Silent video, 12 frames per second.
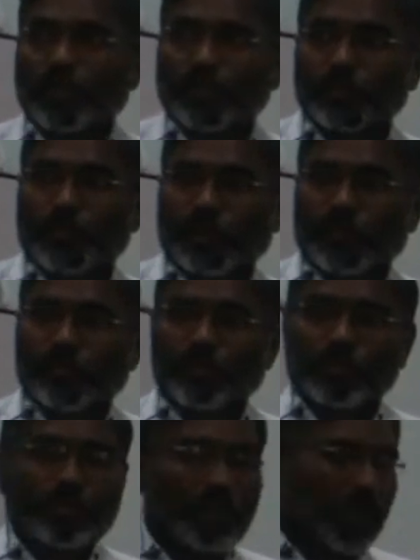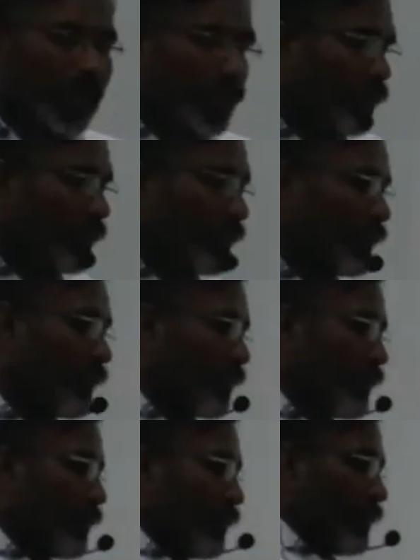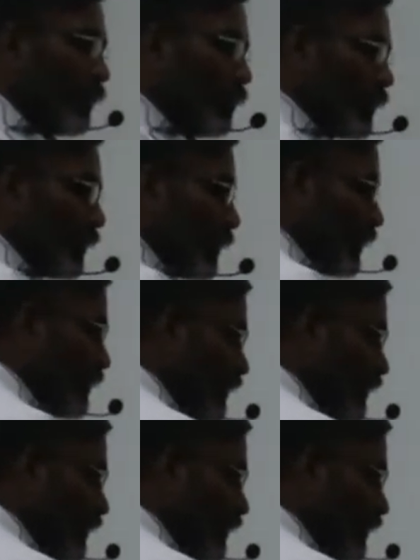x prime beta, you can write